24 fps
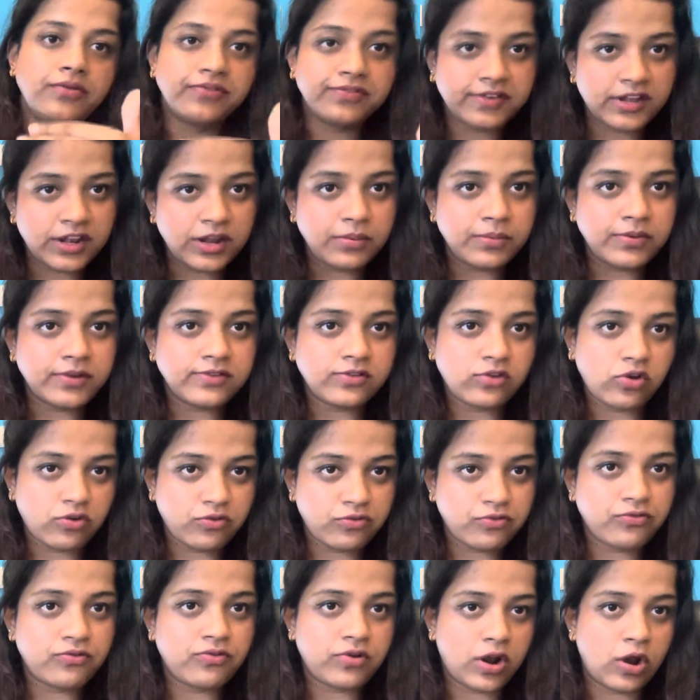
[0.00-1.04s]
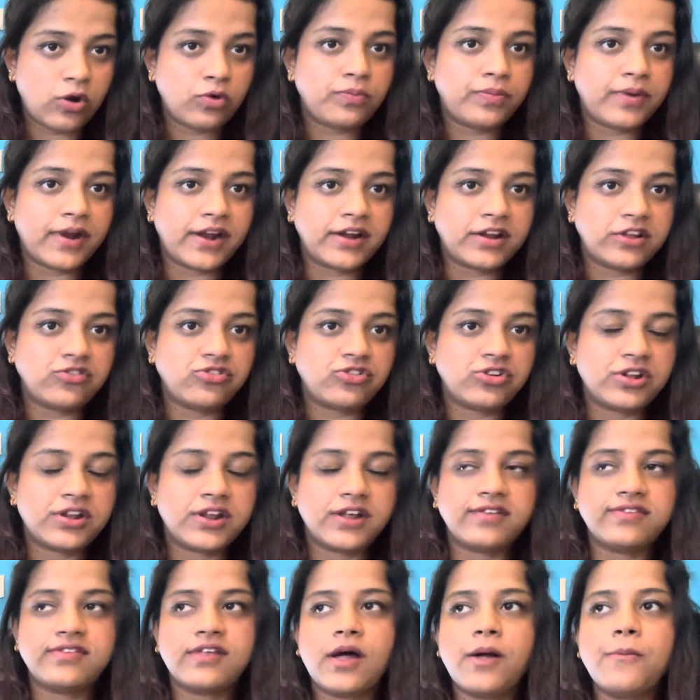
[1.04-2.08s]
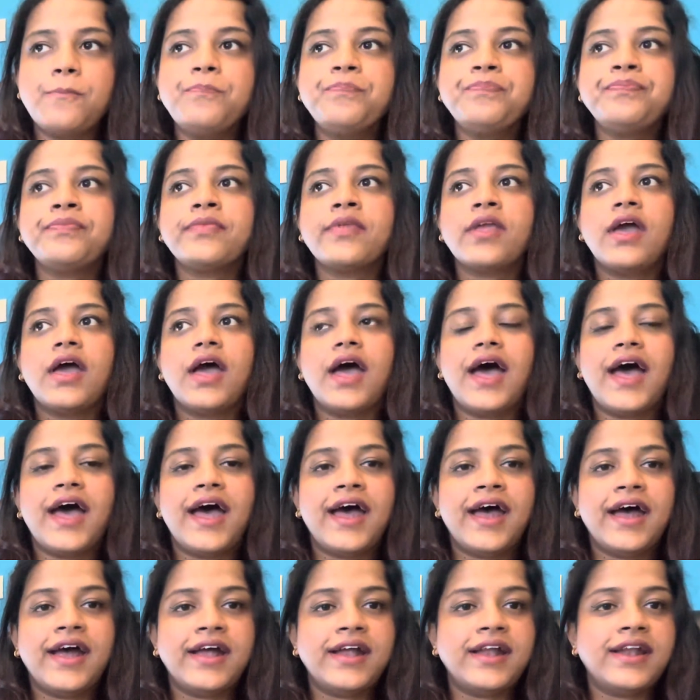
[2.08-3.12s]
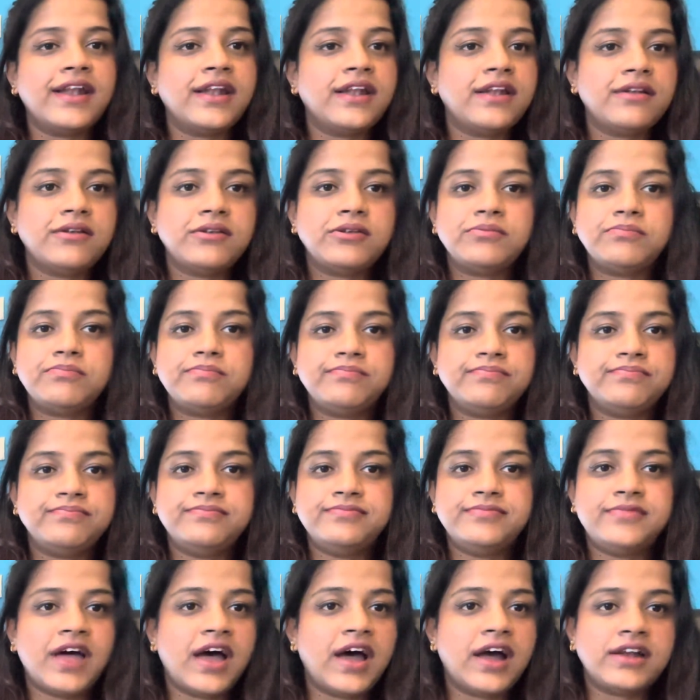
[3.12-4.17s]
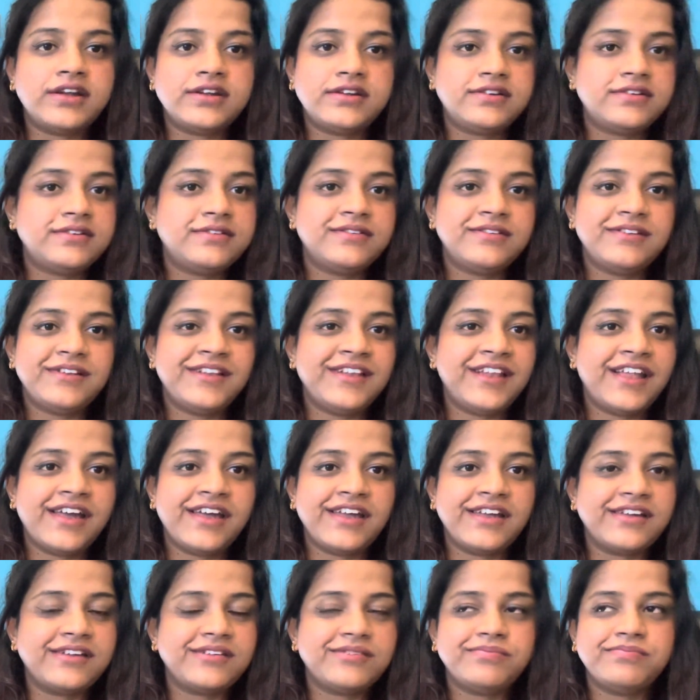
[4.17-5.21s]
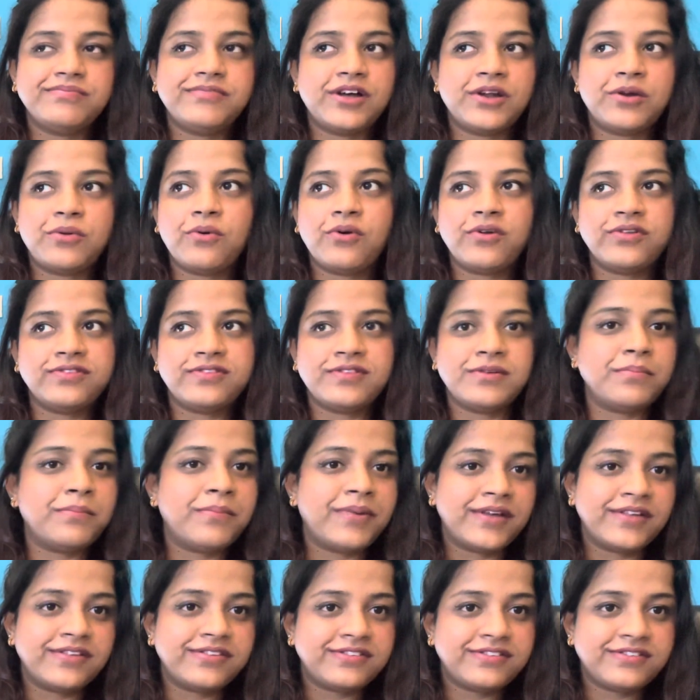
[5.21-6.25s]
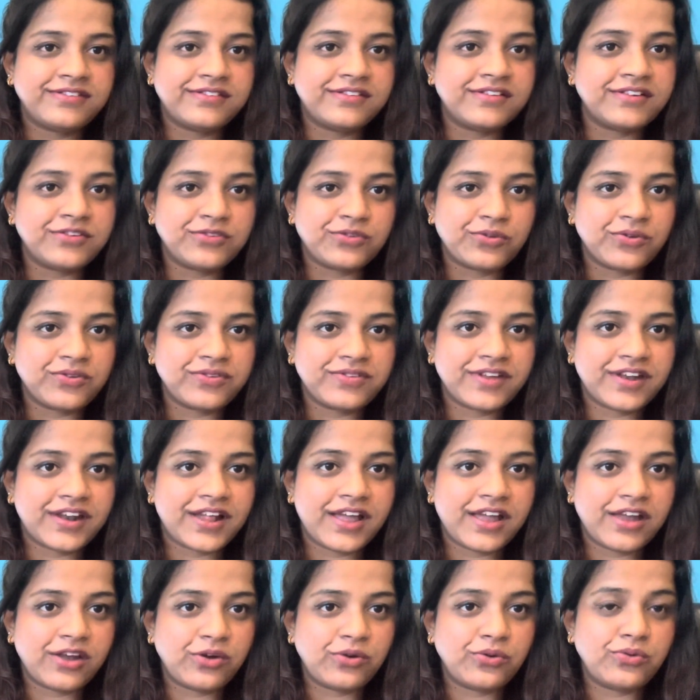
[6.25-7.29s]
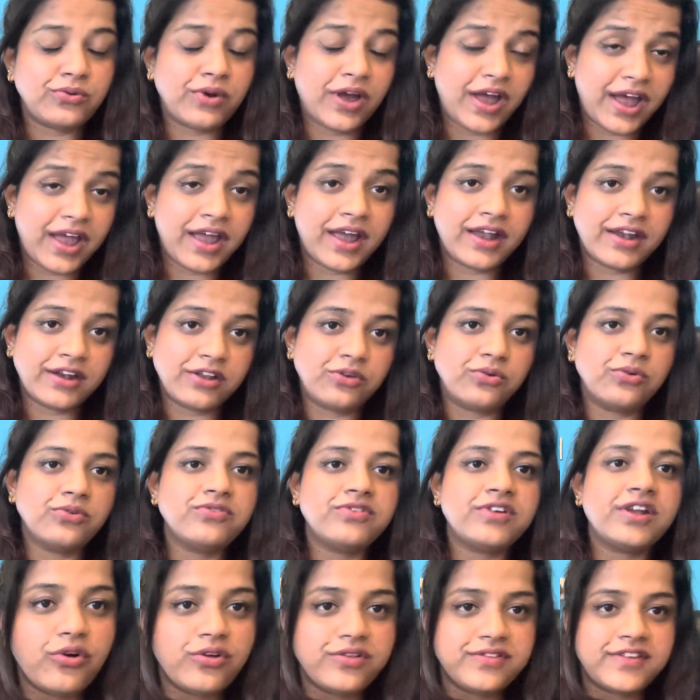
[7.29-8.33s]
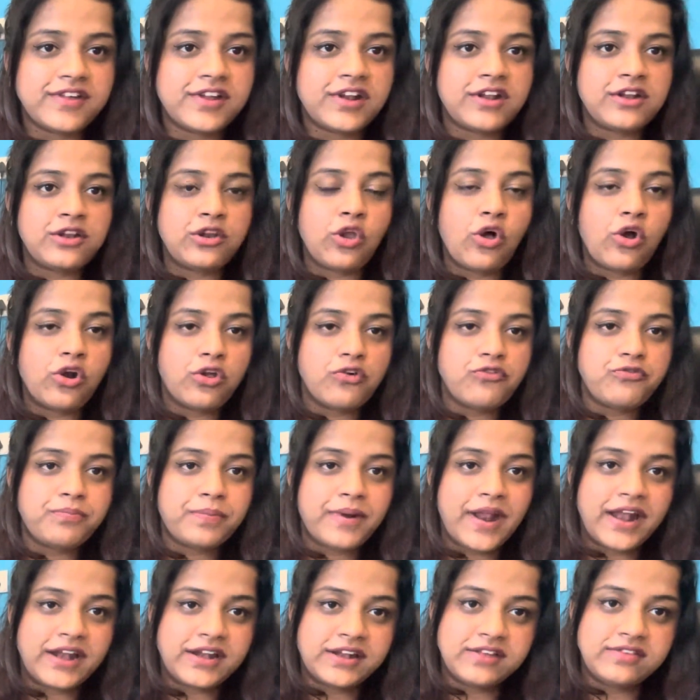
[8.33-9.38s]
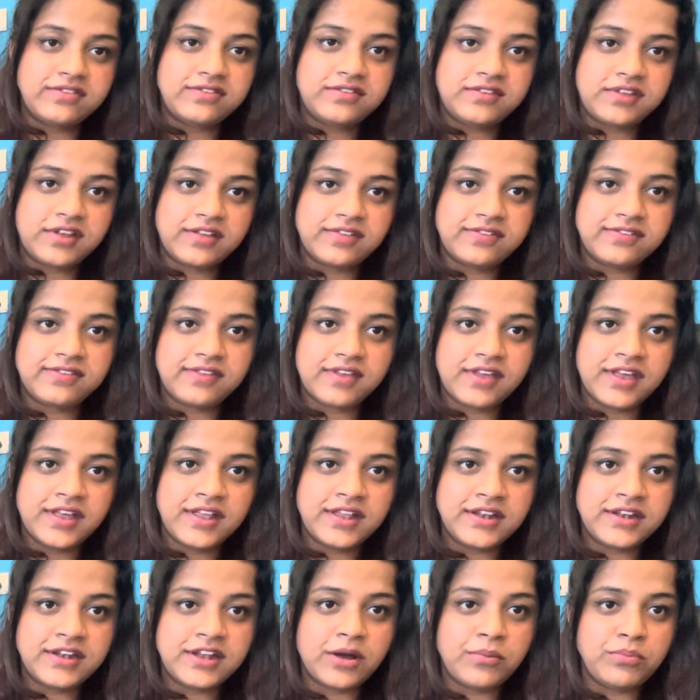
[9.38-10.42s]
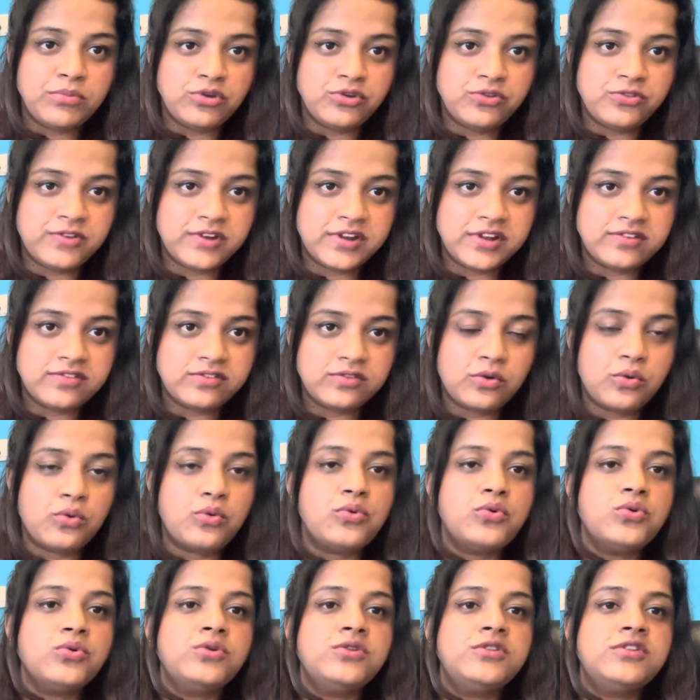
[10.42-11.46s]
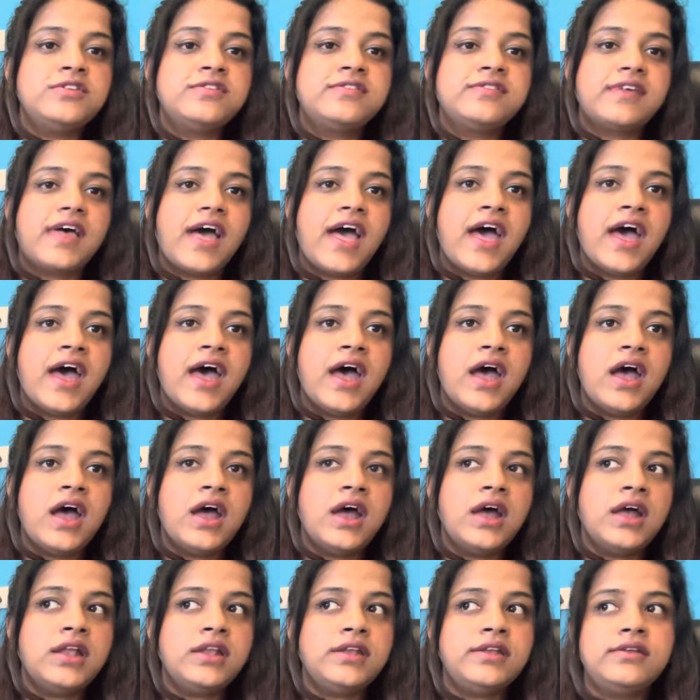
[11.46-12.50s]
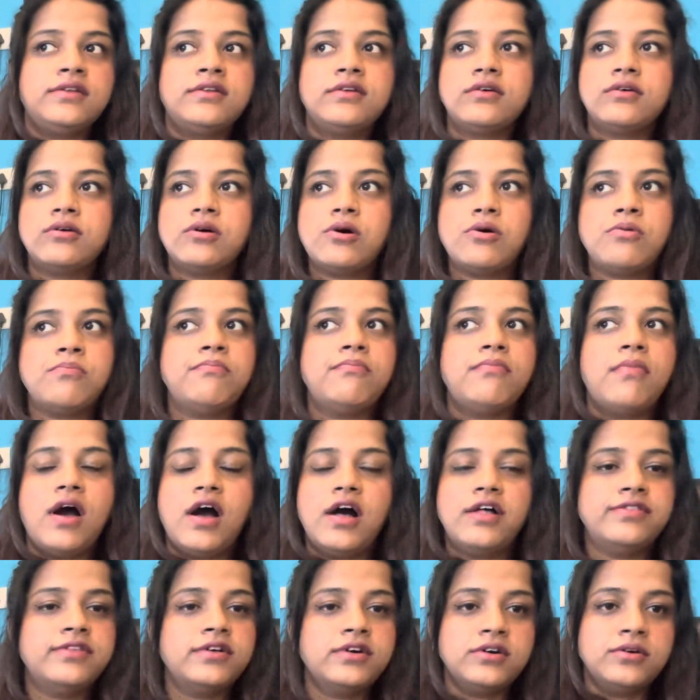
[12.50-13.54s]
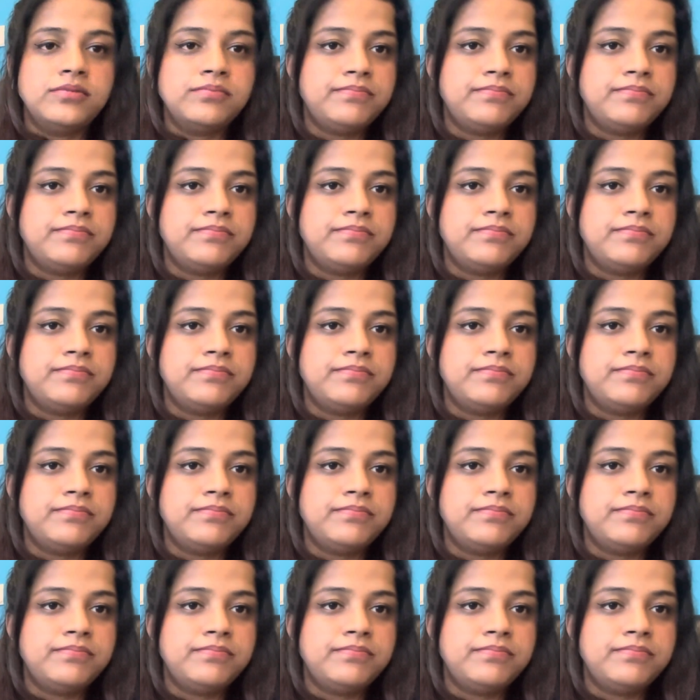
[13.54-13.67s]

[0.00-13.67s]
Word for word: syllabus of cloud practitioner exam and that like that was the best resource that I, I had used. Of course, there are a lot of practice tests in W3 schools and um, other